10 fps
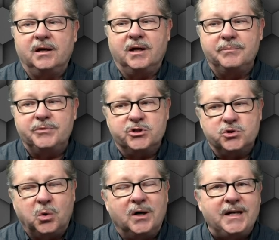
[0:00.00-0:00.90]
up to
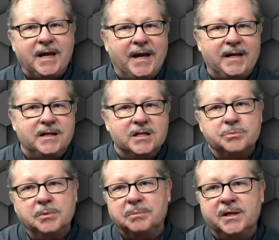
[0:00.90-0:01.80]
28
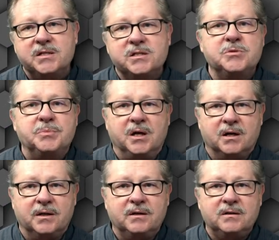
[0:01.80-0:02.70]
decimal places
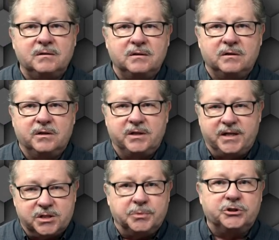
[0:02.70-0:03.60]
beyond the
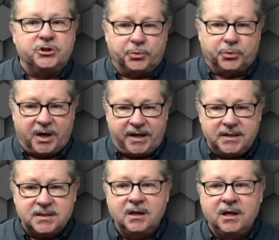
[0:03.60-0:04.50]
decimal to the
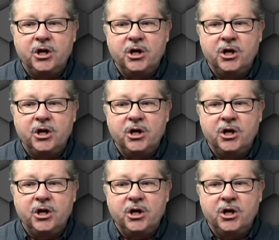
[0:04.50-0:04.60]
right.